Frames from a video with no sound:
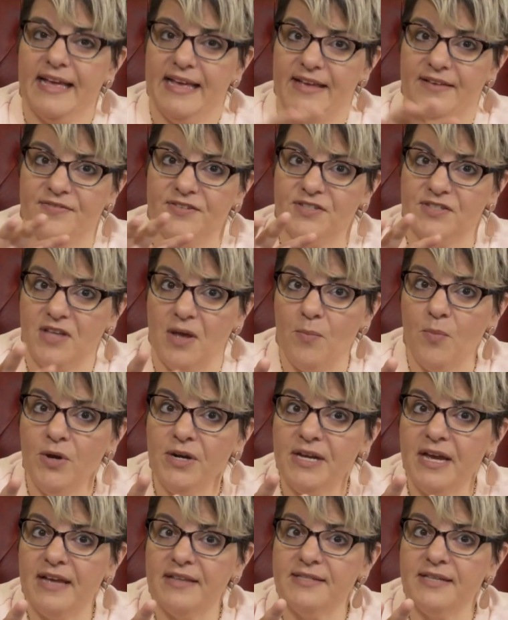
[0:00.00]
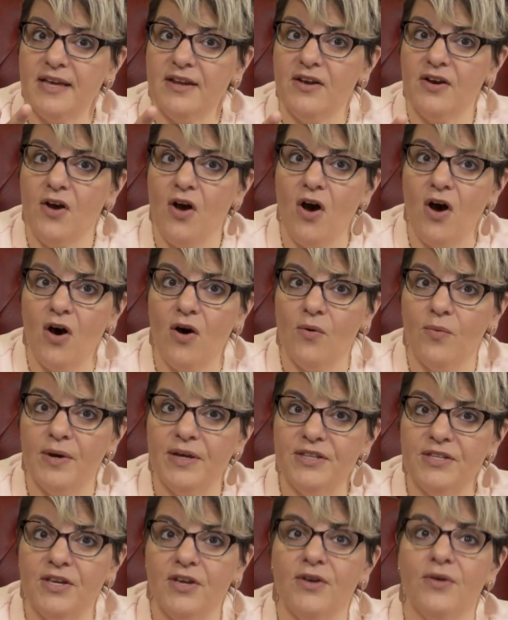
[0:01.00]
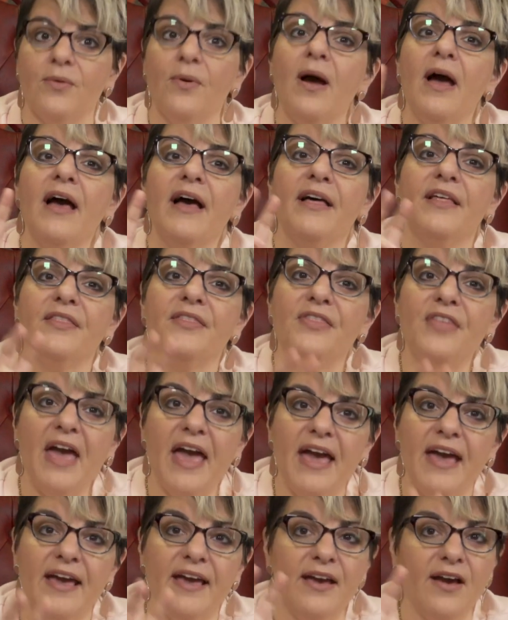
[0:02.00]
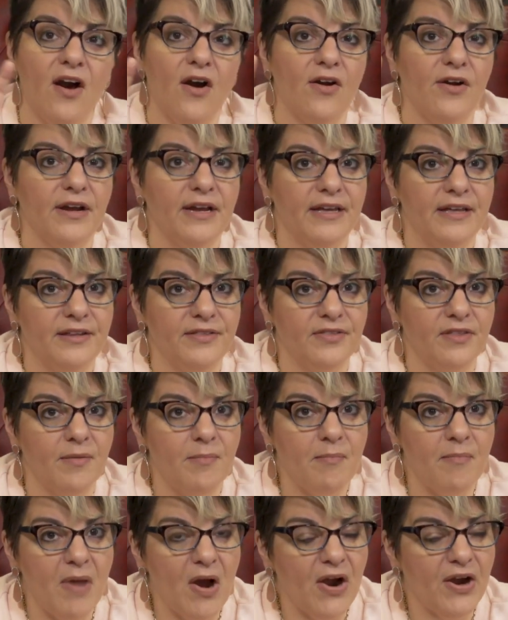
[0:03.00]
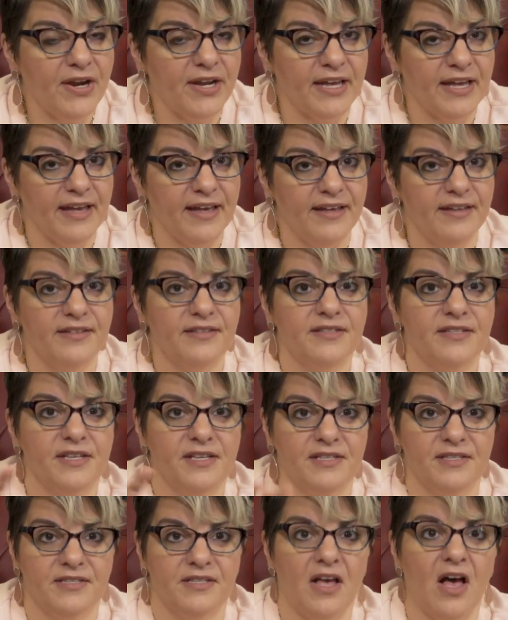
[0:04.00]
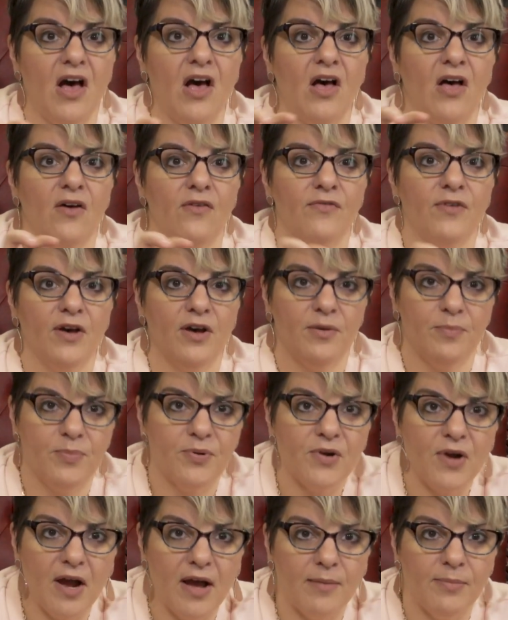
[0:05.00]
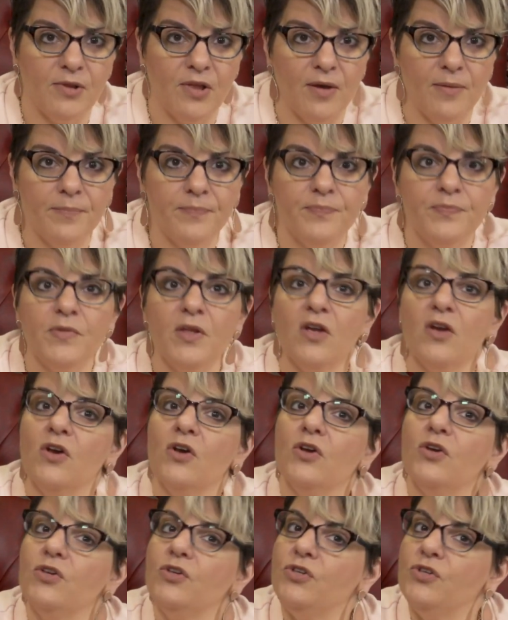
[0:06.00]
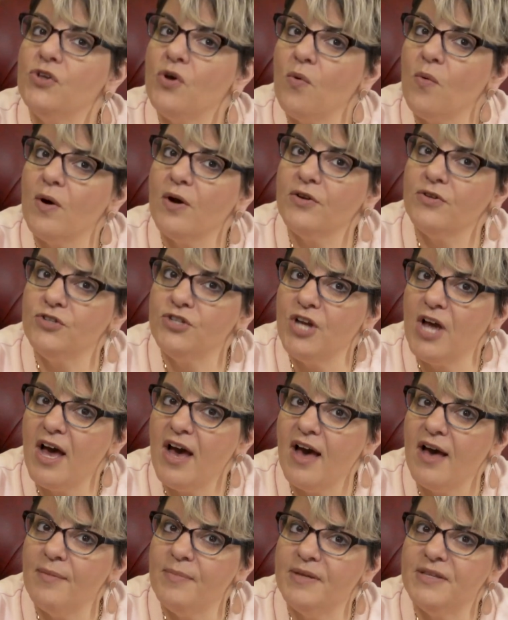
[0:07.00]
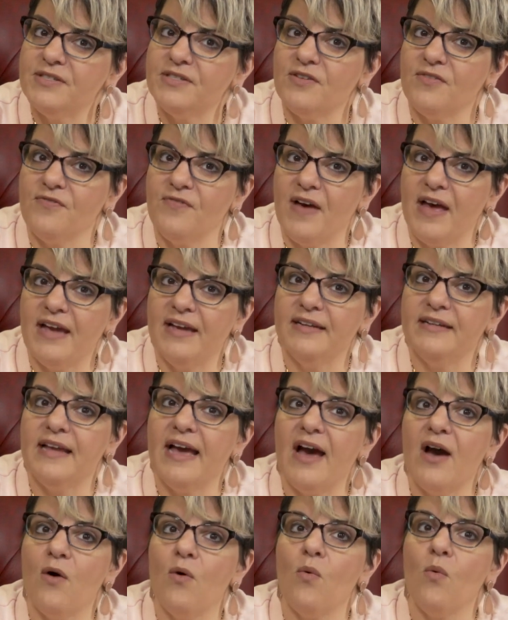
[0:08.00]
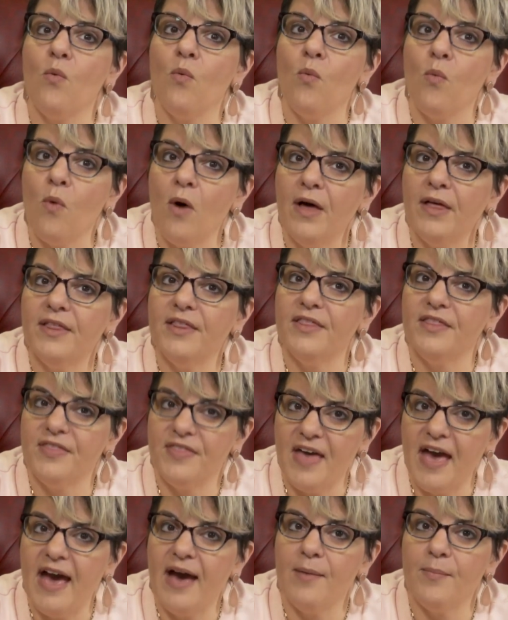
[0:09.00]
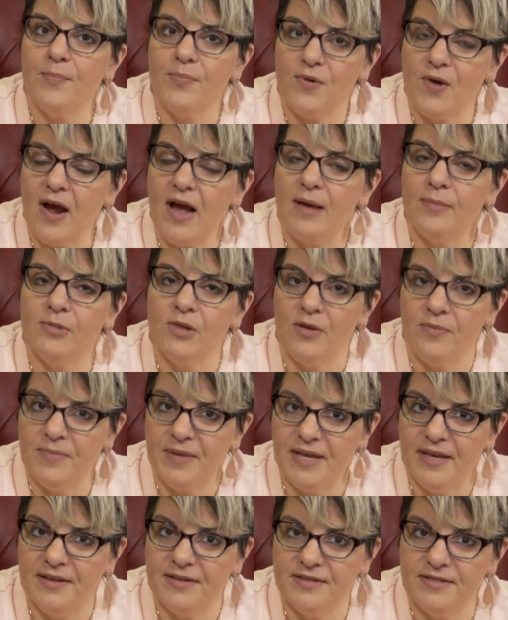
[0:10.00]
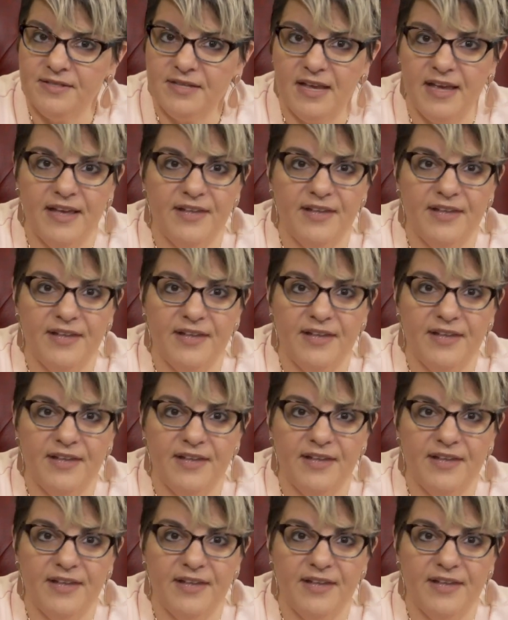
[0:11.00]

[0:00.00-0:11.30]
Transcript: If someone gets on a call with you, they are in the market to solve a problem. Your job is to find out what that problem is.